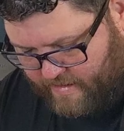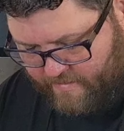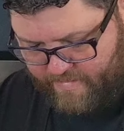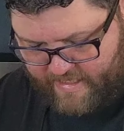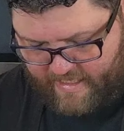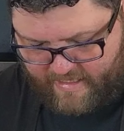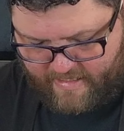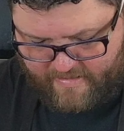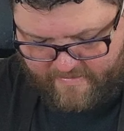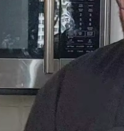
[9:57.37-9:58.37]
Bazinga!
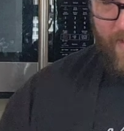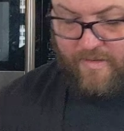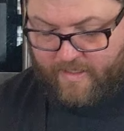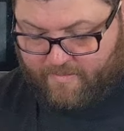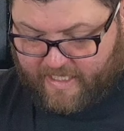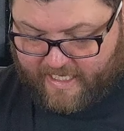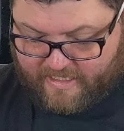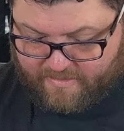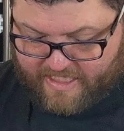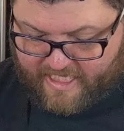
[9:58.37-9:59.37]
All right, I'm gonna add
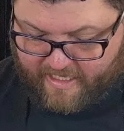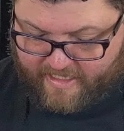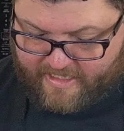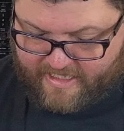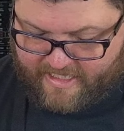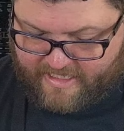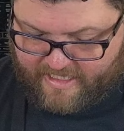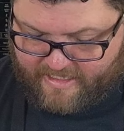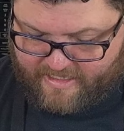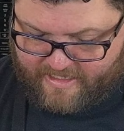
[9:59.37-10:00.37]
some Italian
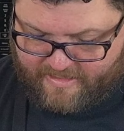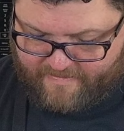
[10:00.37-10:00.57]
seasonings.